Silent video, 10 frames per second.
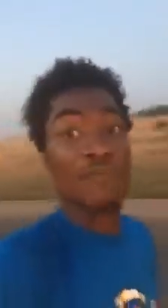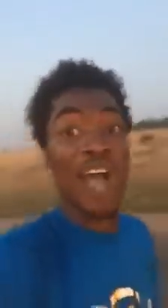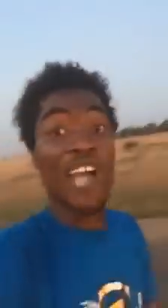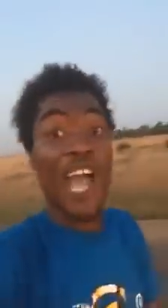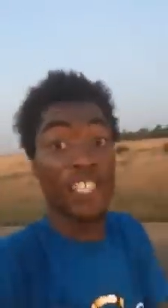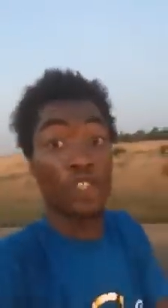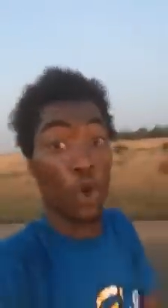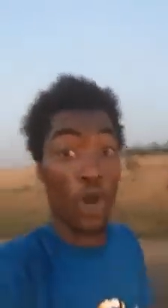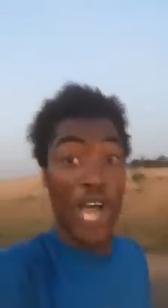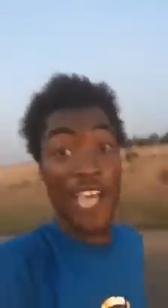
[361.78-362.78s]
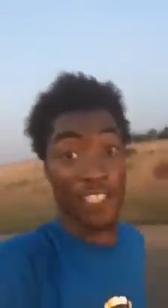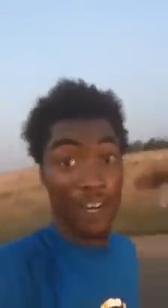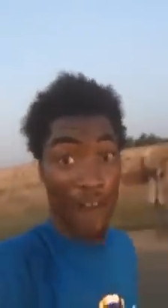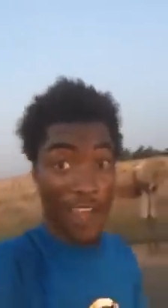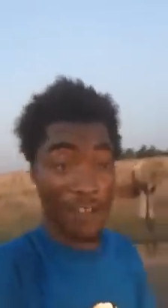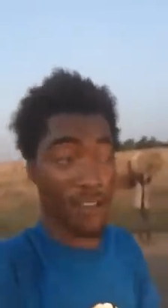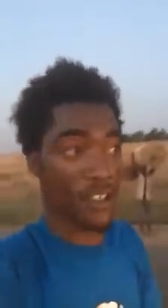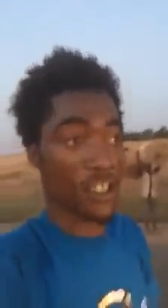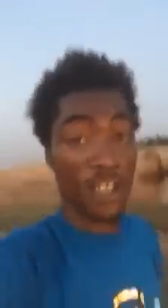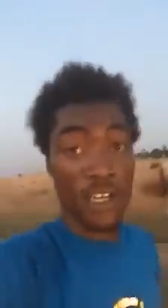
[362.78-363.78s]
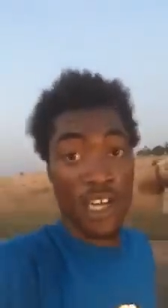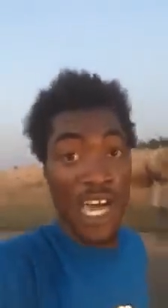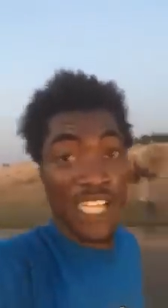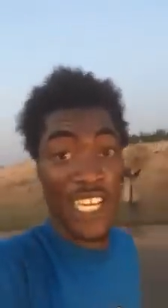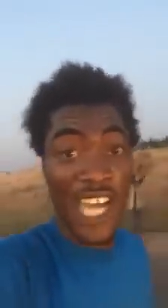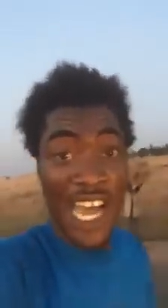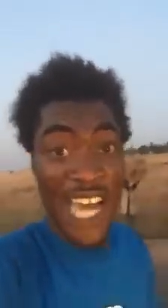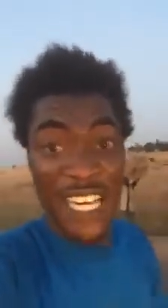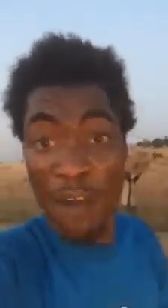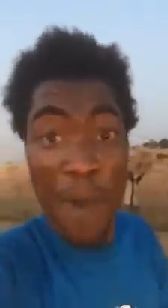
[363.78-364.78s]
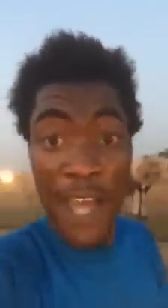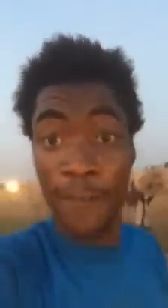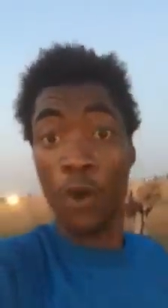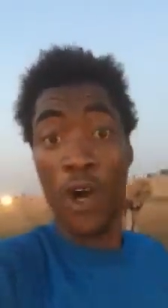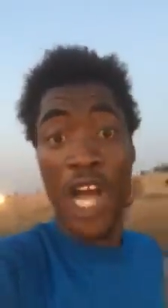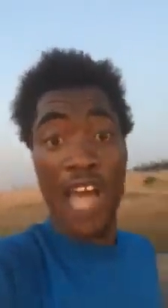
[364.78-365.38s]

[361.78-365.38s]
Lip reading: think my car is a Togo car, is that right? Nigga, I never buy a Togo